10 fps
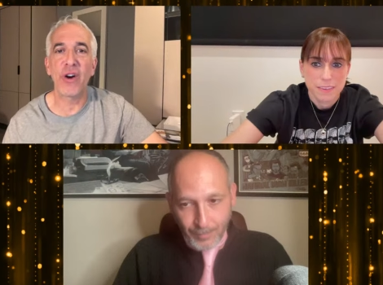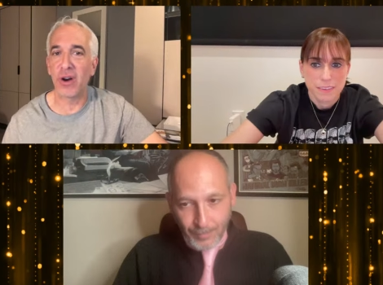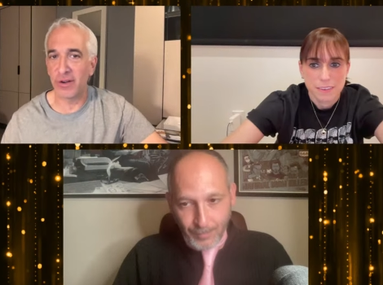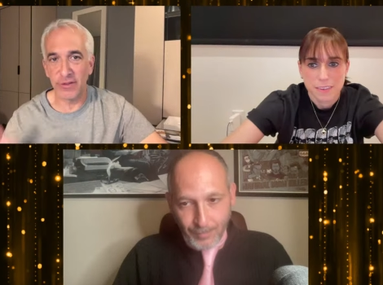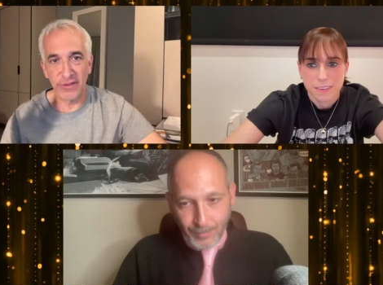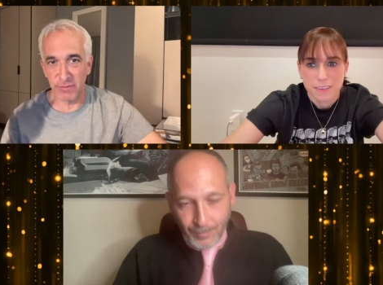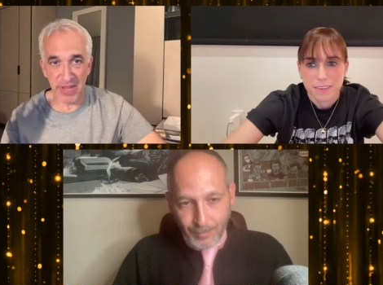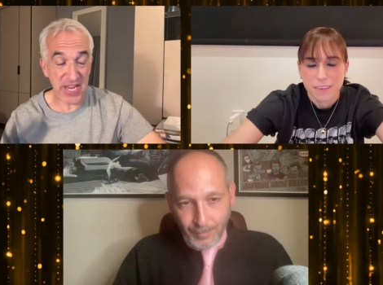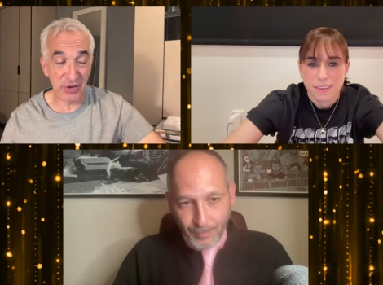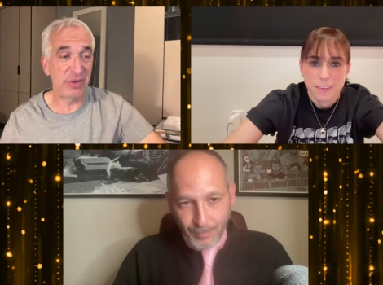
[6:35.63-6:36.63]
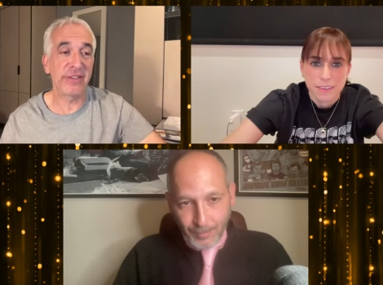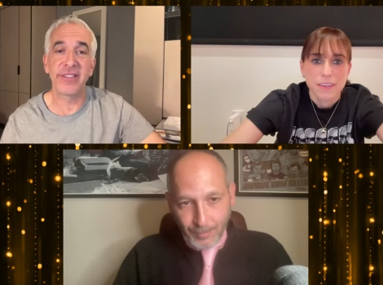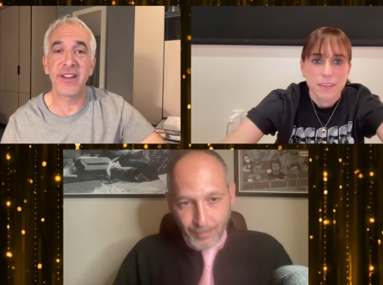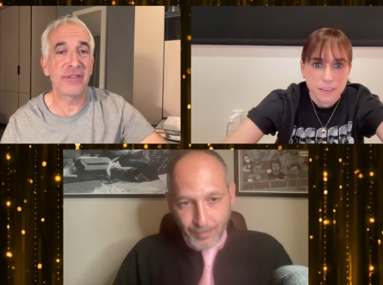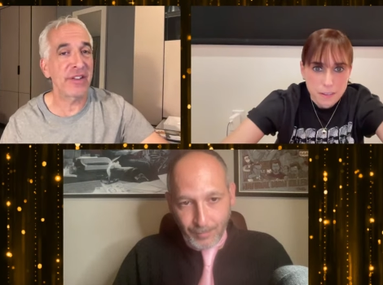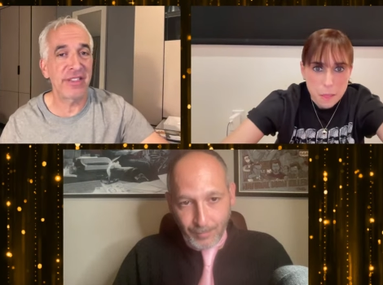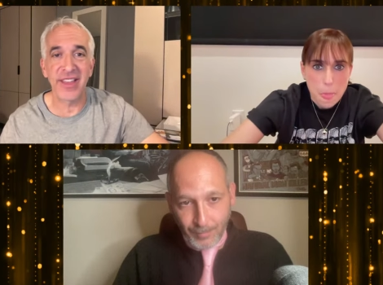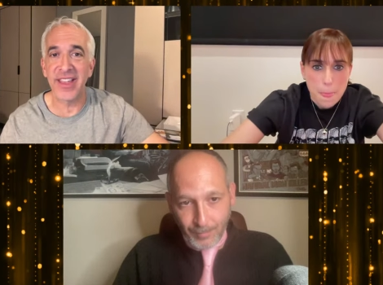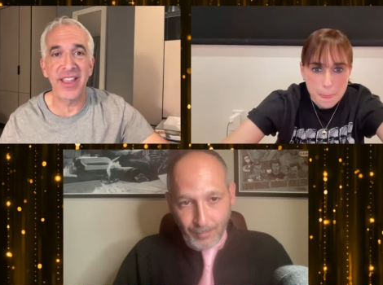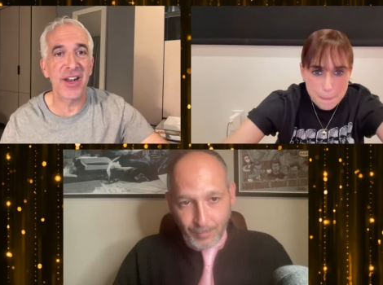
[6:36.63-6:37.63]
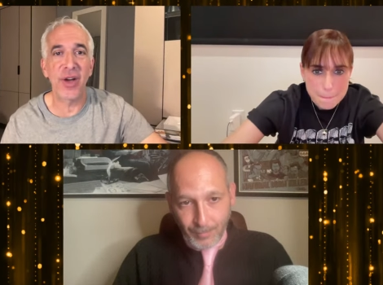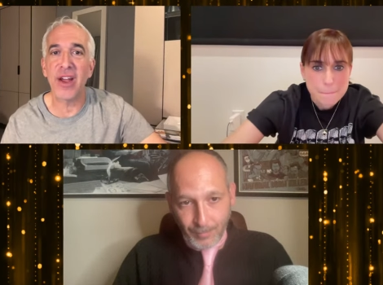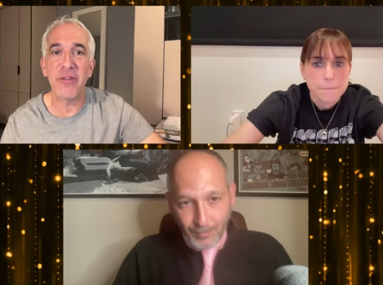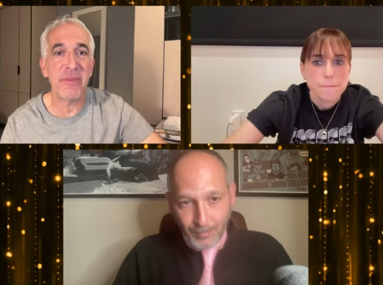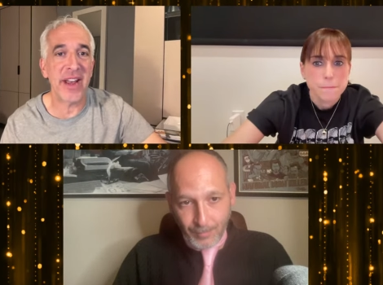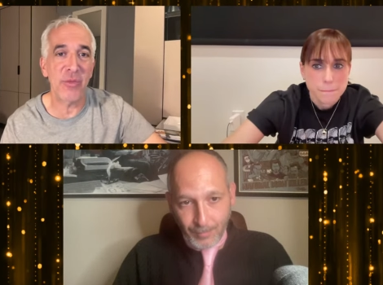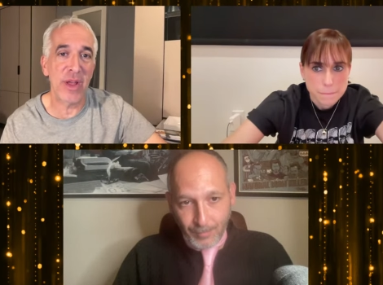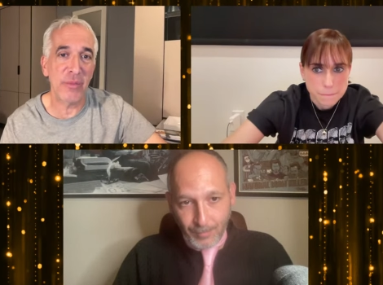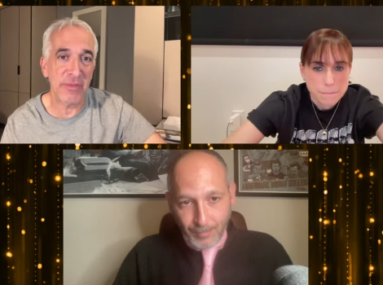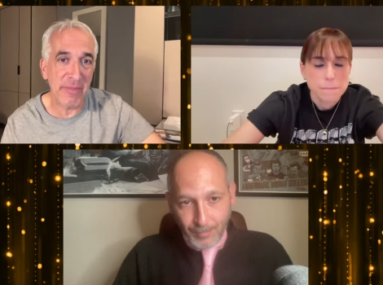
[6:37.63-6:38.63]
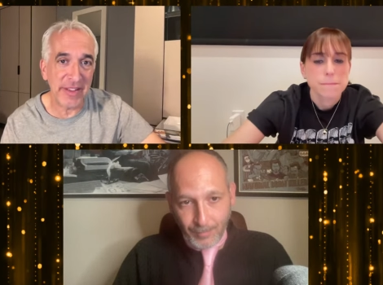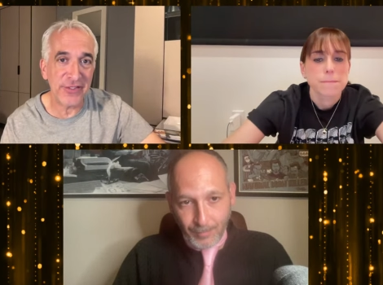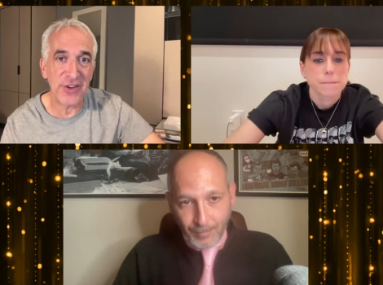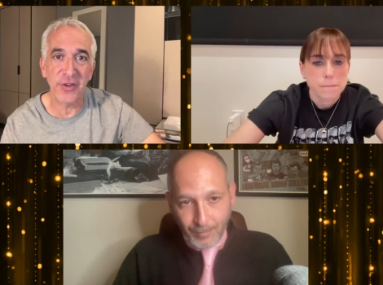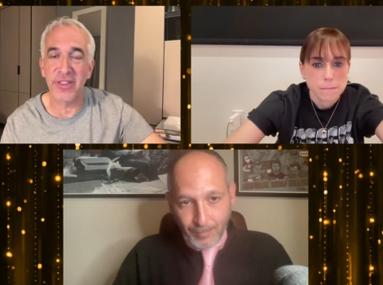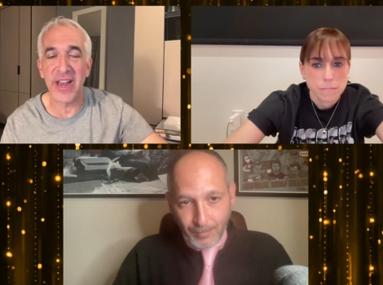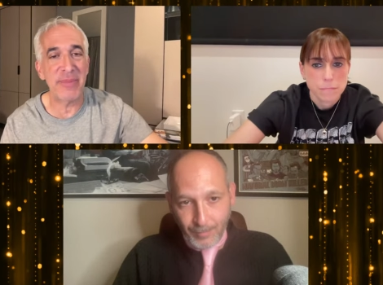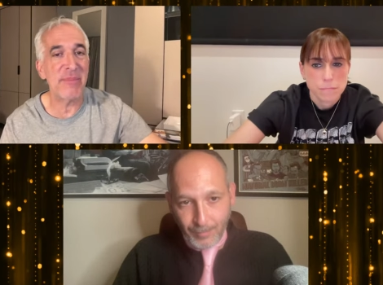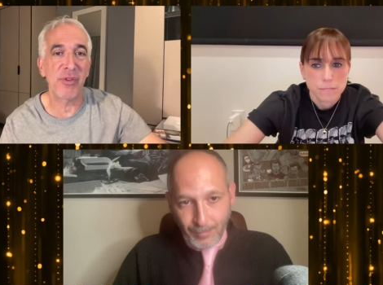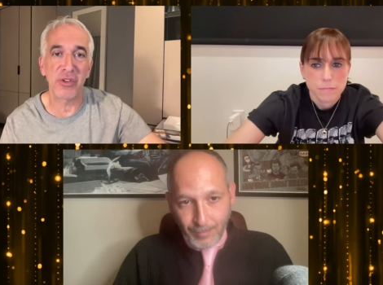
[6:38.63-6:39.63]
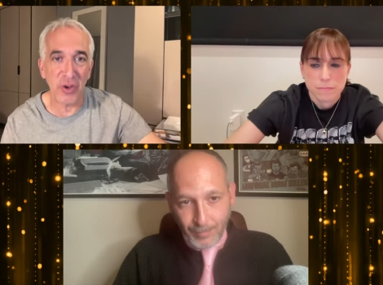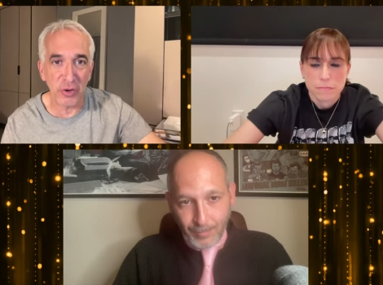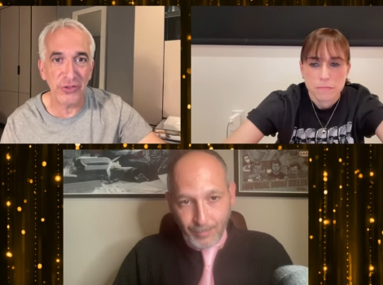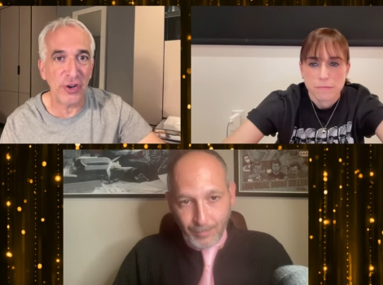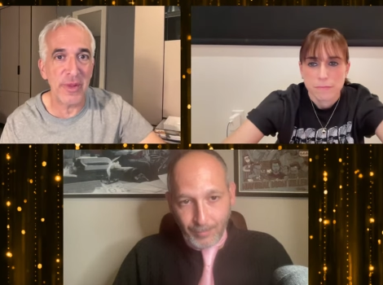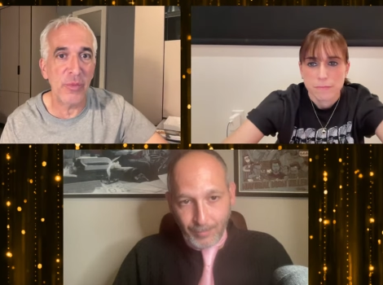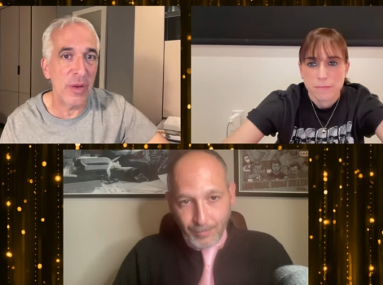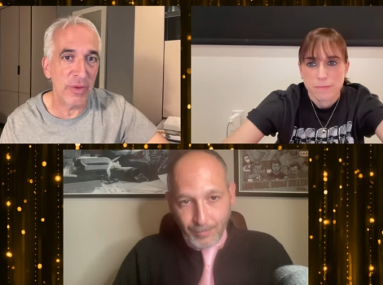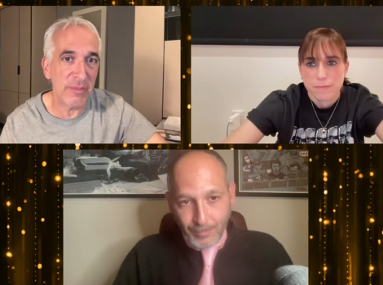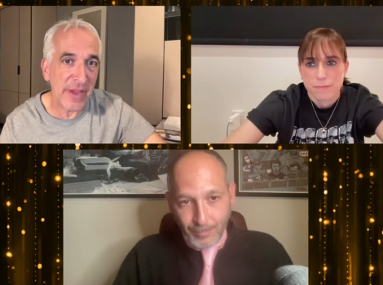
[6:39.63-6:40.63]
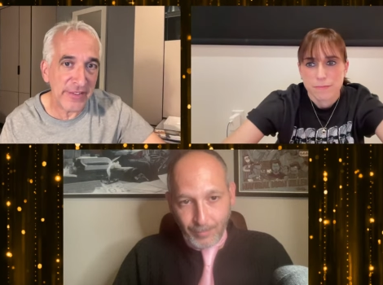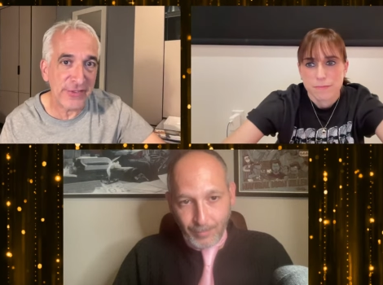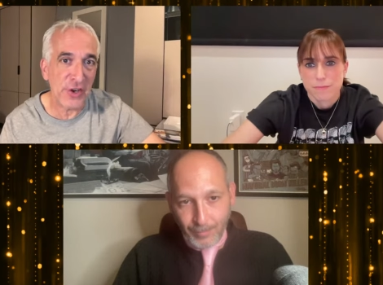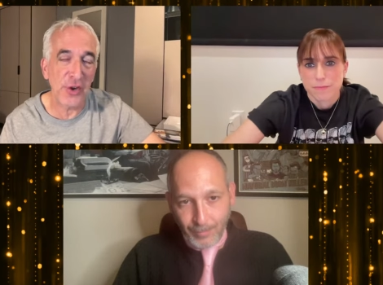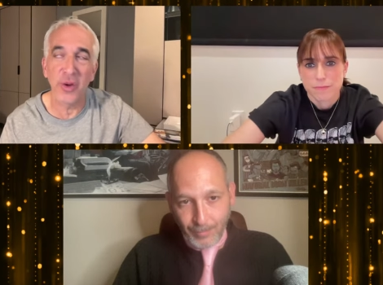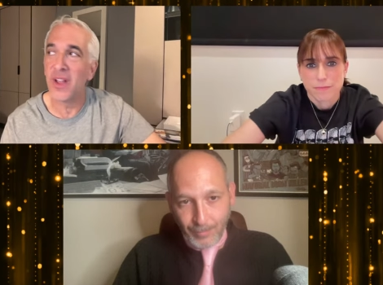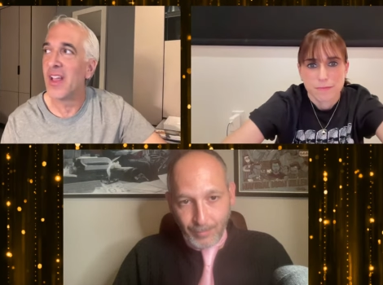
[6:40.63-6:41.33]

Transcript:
Speaker 1: our peers and everything, you know, everybody went with Maestro. A lot of people in Gold Derby went with Maestro.